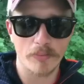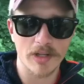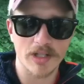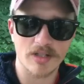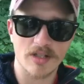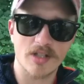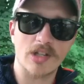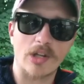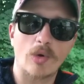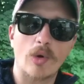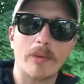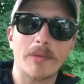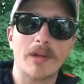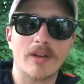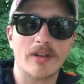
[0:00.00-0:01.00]
business,
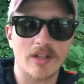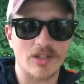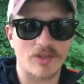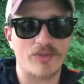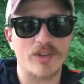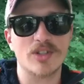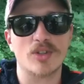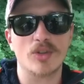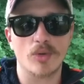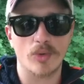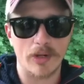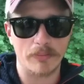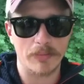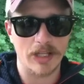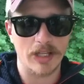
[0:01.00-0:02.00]
equipment, his physical
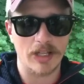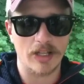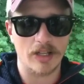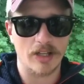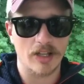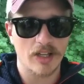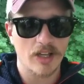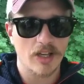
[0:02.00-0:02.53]
well-being,